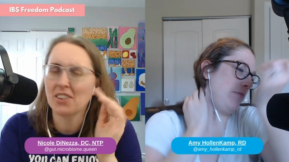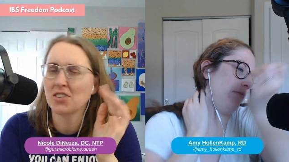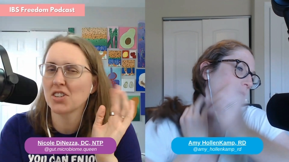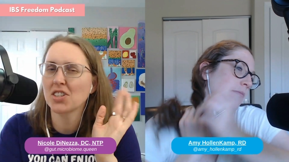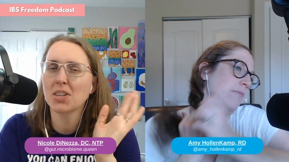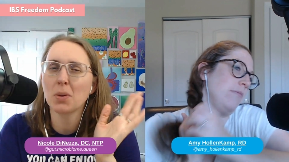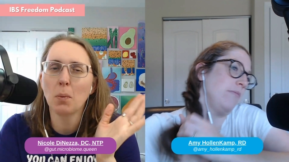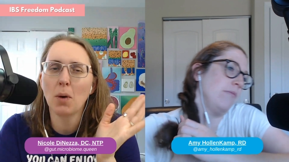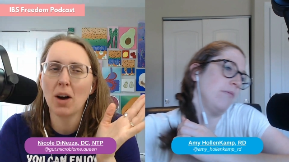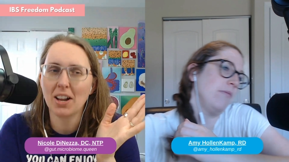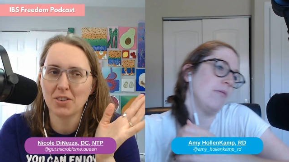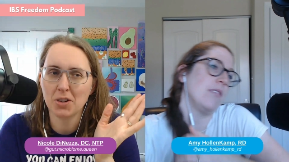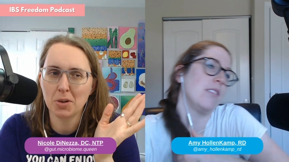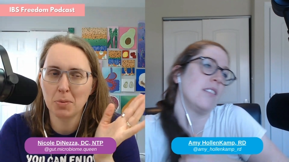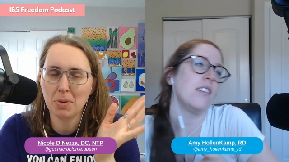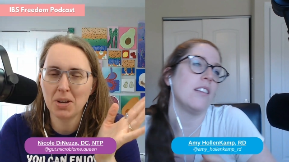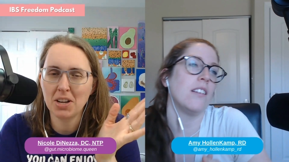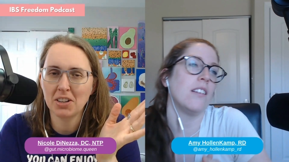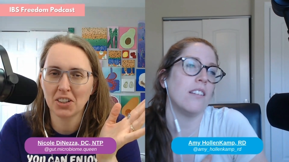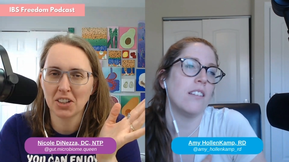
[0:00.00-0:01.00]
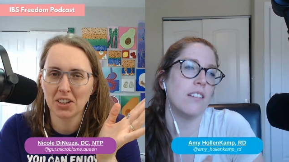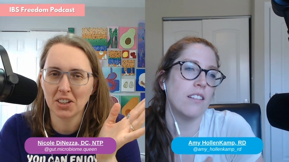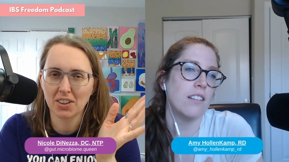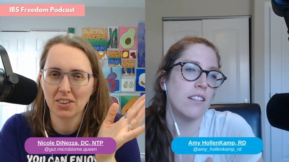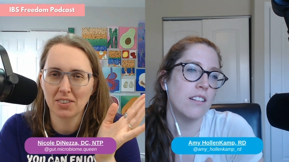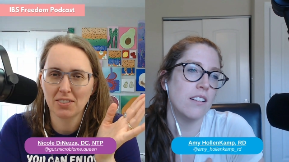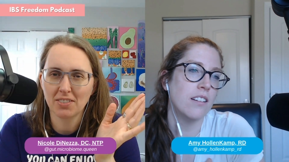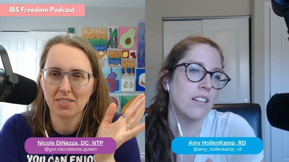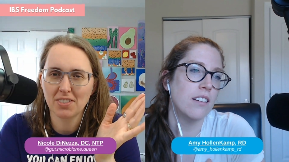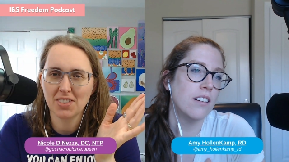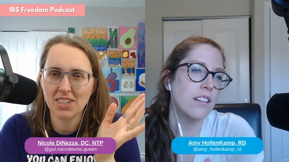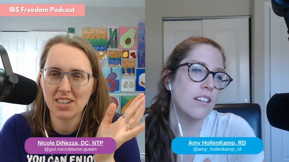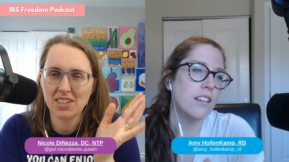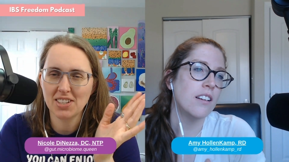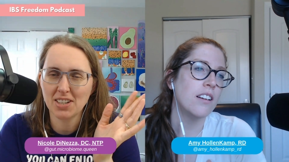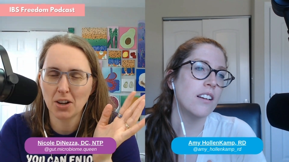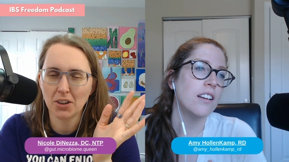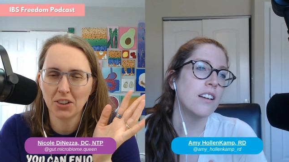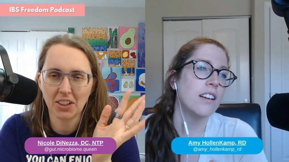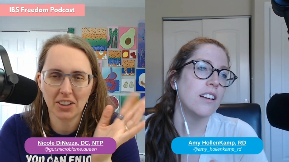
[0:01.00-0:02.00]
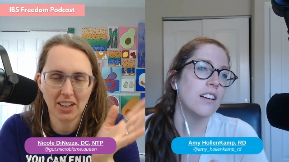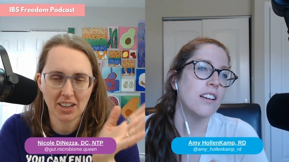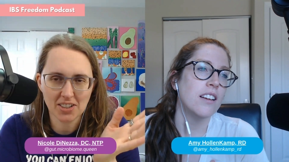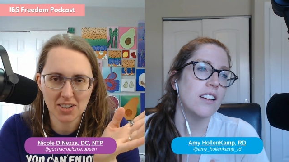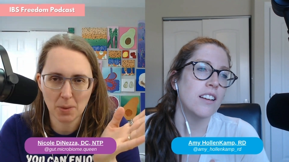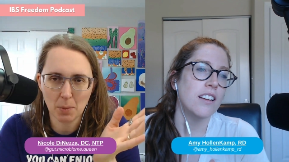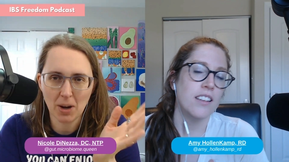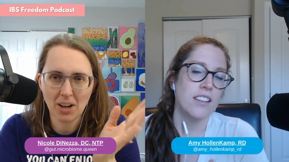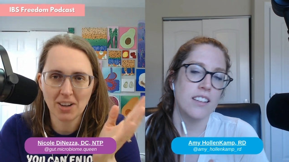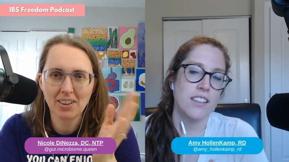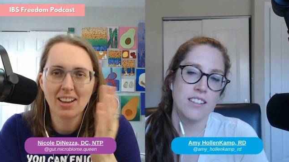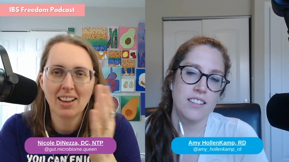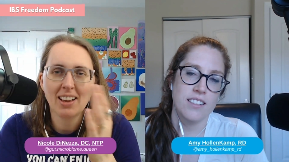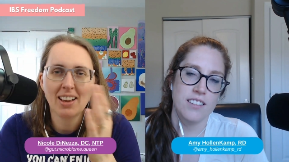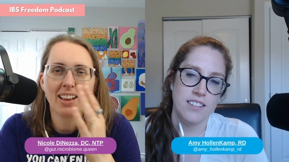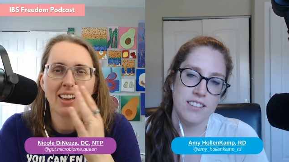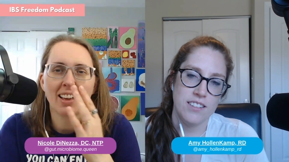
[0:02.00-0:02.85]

Speaker 1: Yeah, just the one. To be clear, Cece only likes the one.